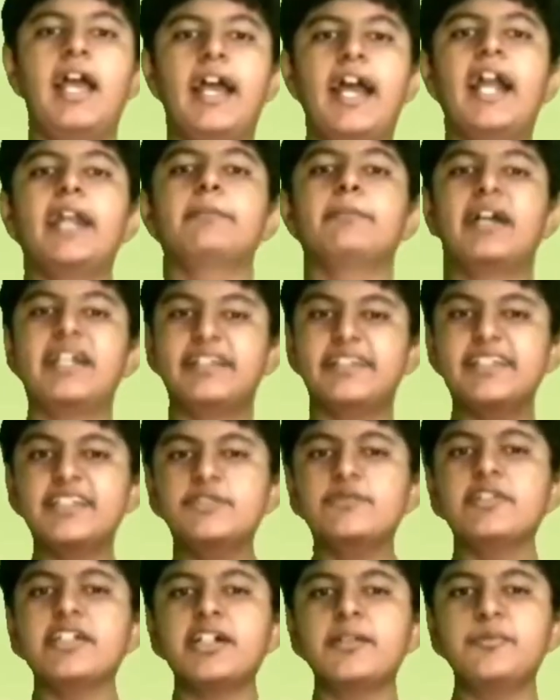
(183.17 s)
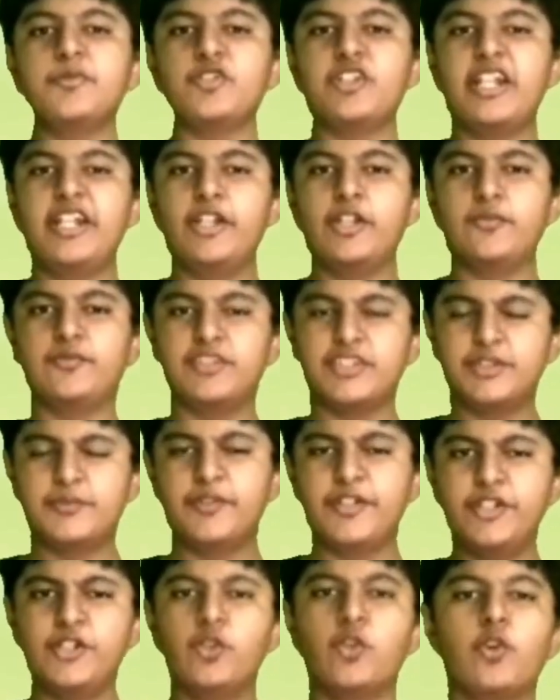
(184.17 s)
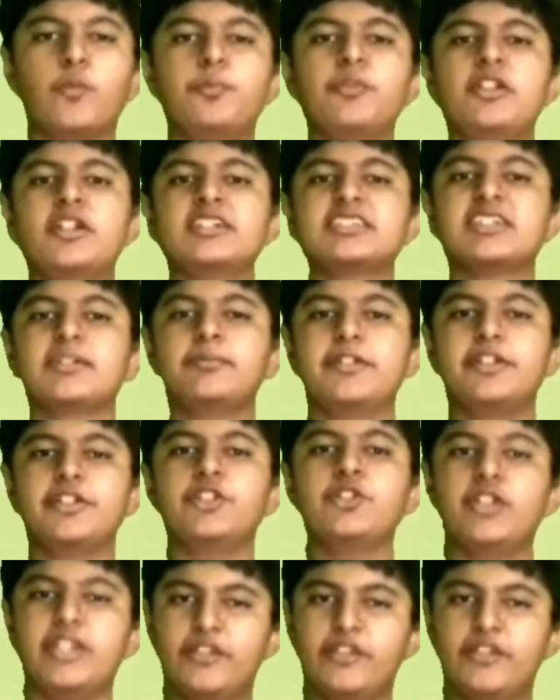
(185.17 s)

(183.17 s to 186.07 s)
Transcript: And by this we come to the end of this video. Hope you learned something new.